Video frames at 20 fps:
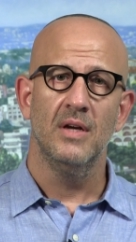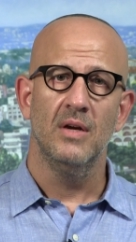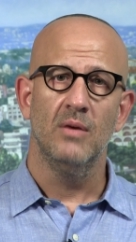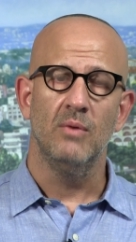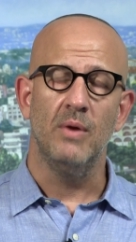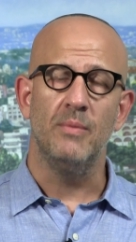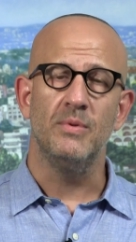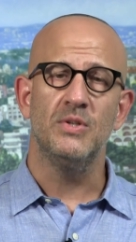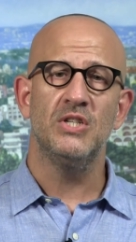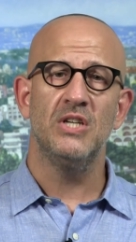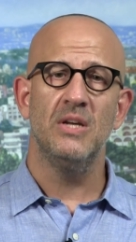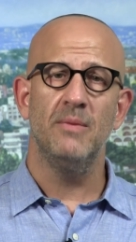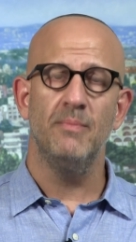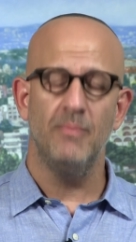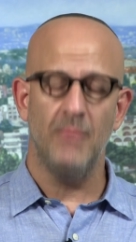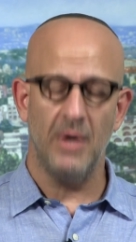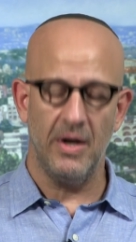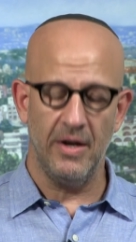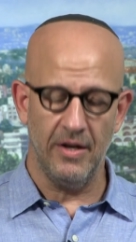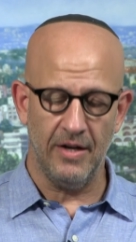Rabbi Shimon
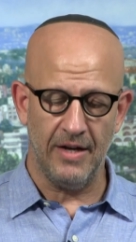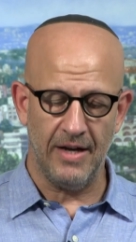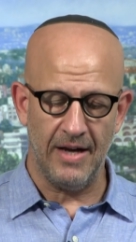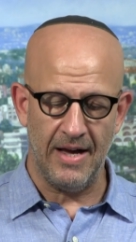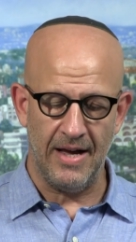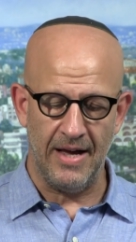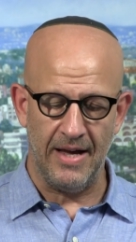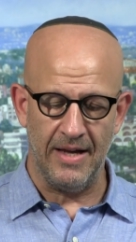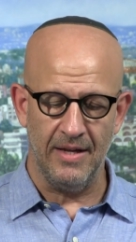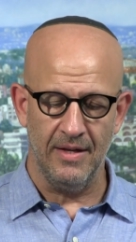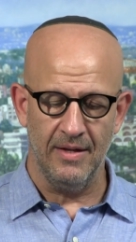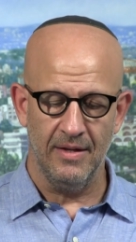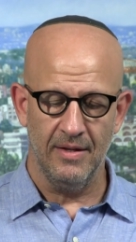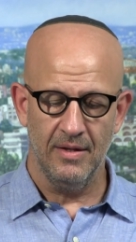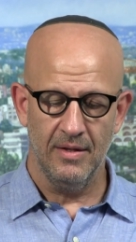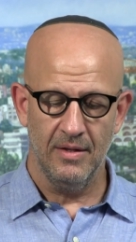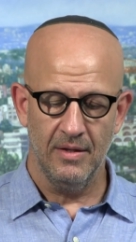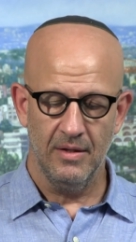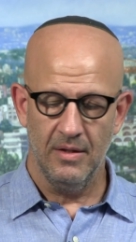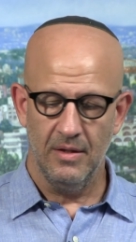Bar Yochai,
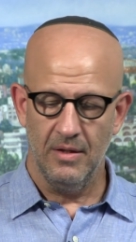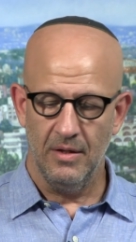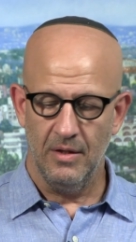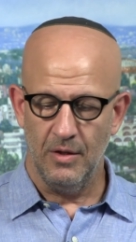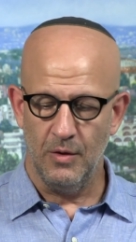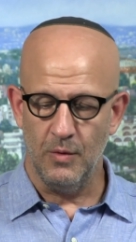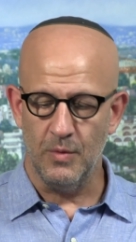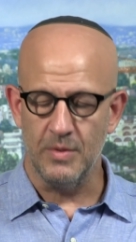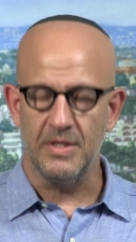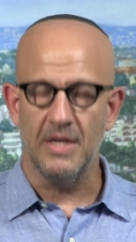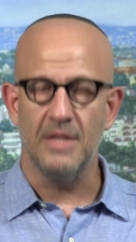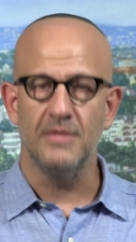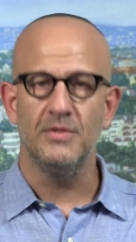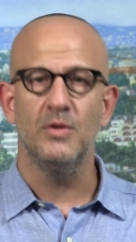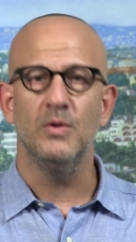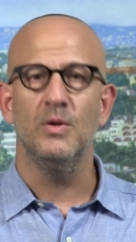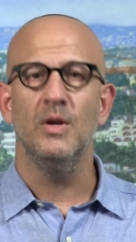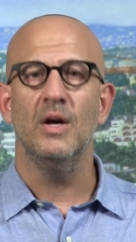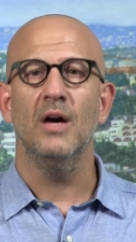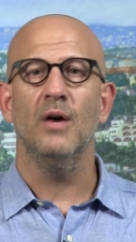who is, as
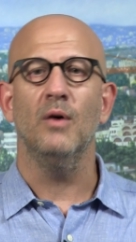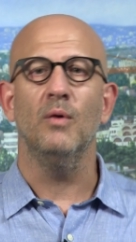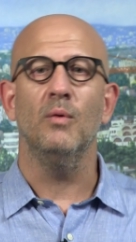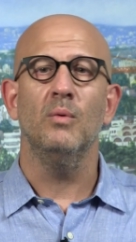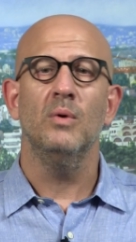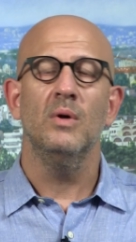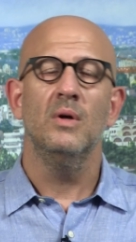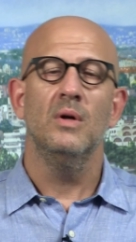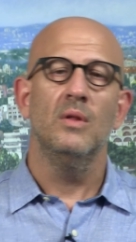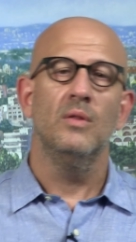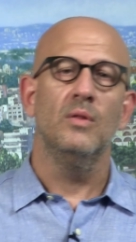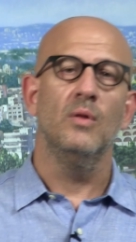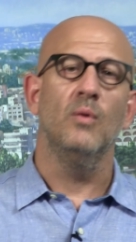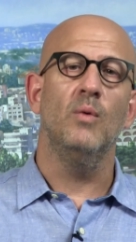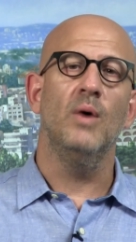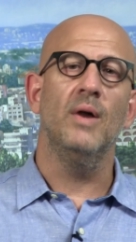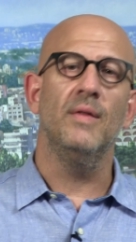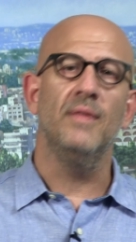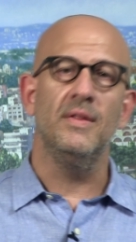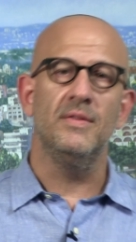you know, the
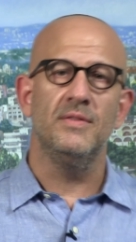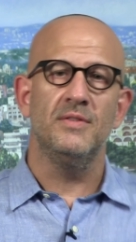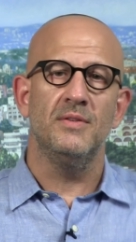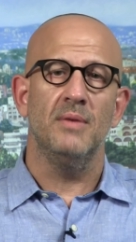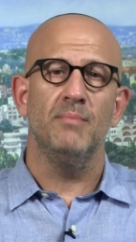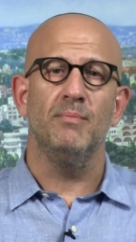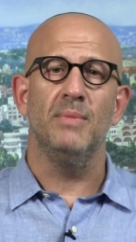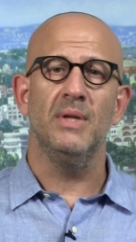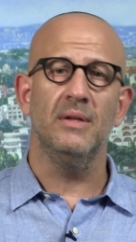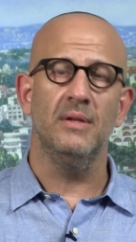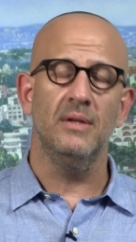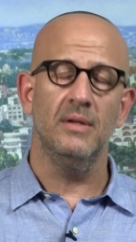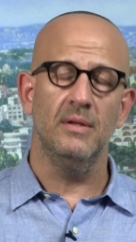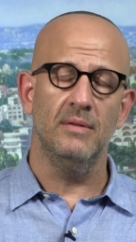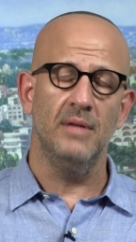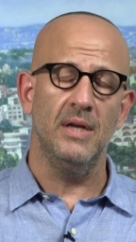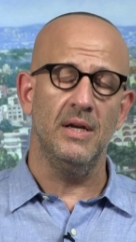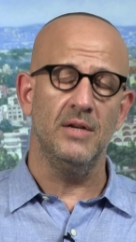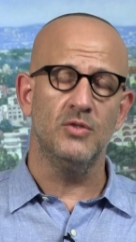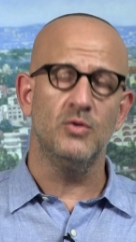one
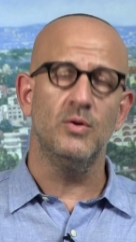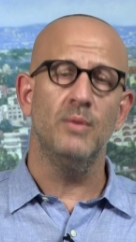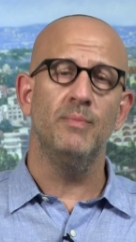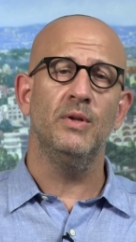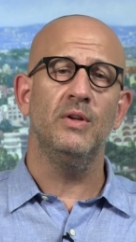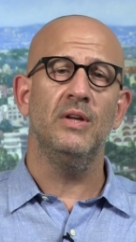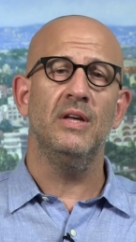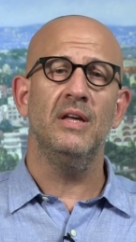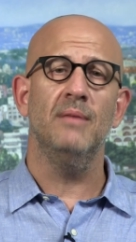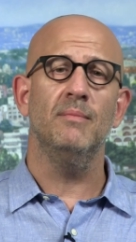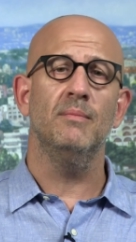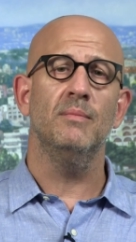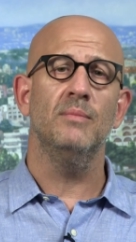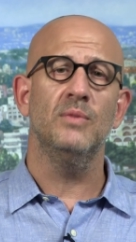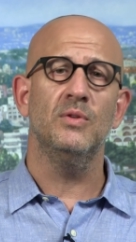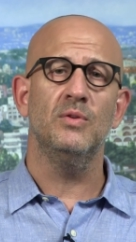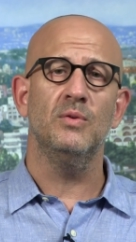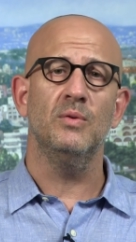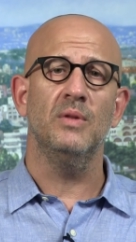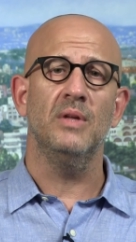they attribute him
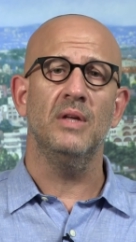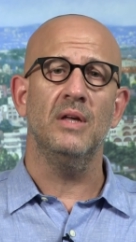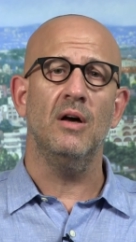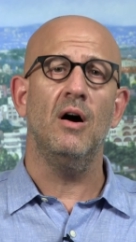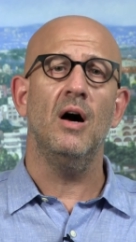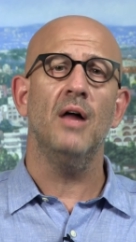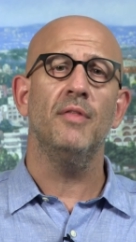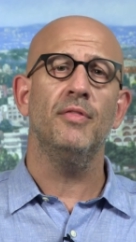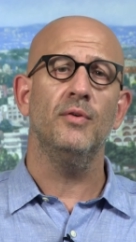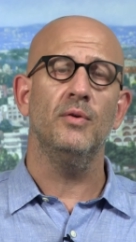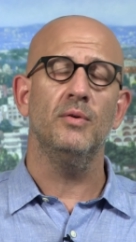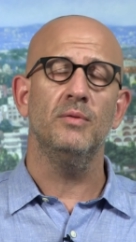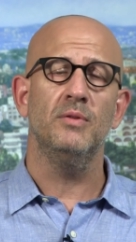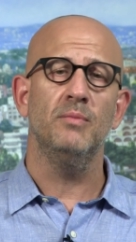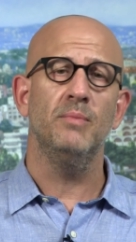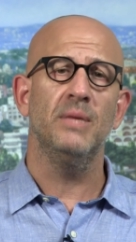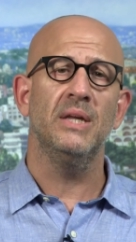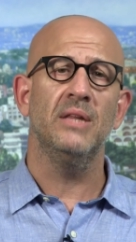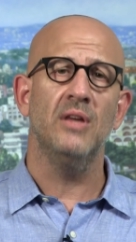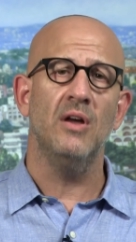to the author, to
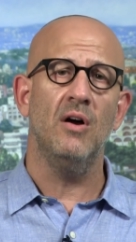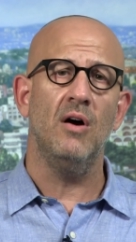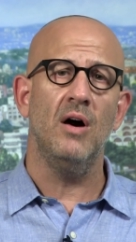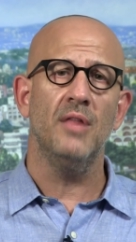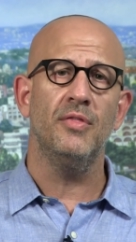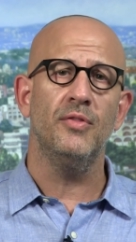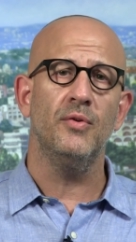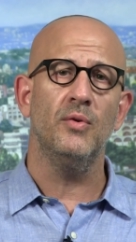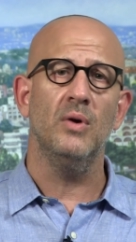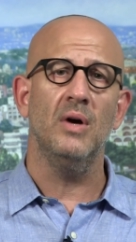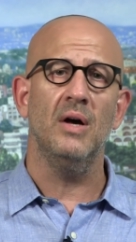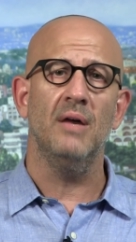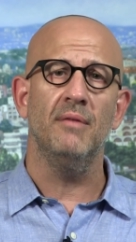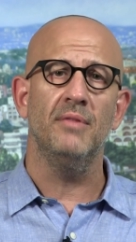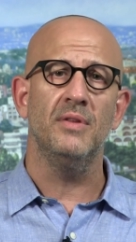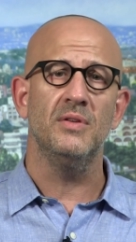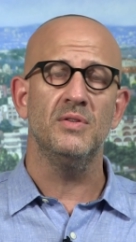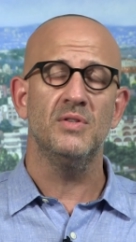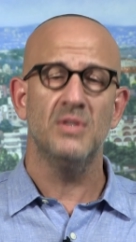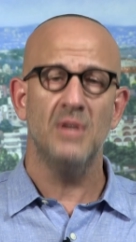being the author of
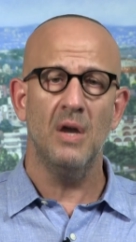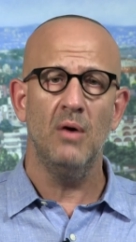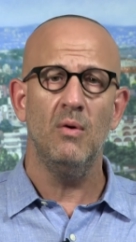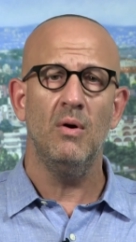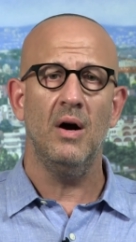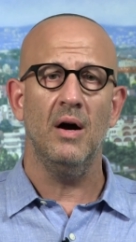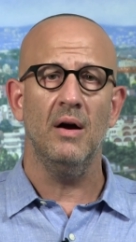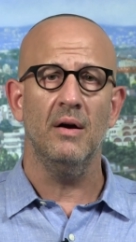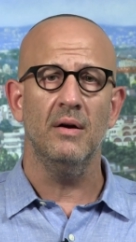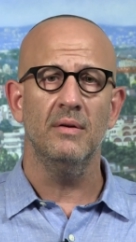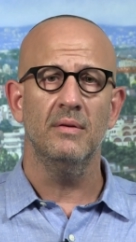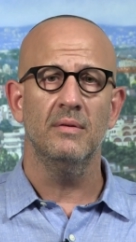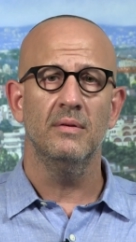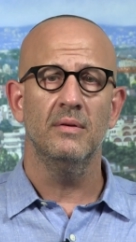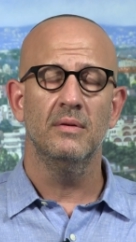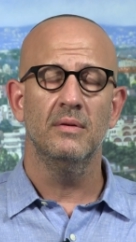the Zohar,